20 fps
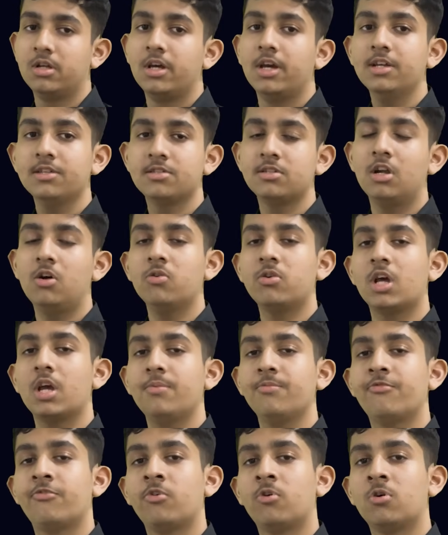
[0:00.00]
It's now
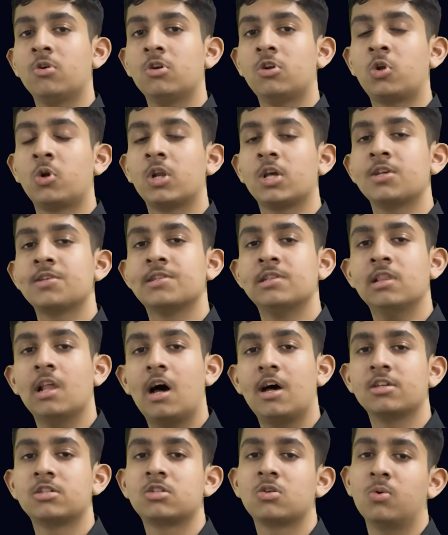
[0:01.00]
time for today's
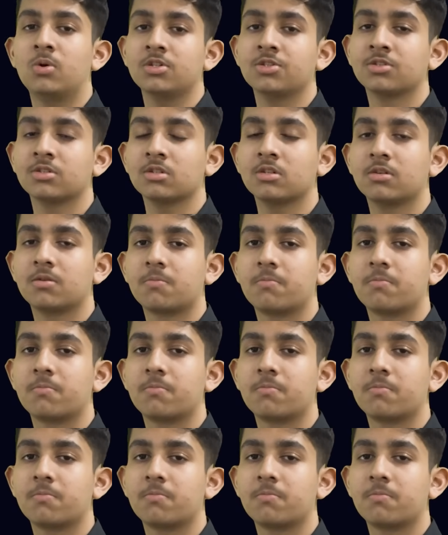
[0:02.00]
last question.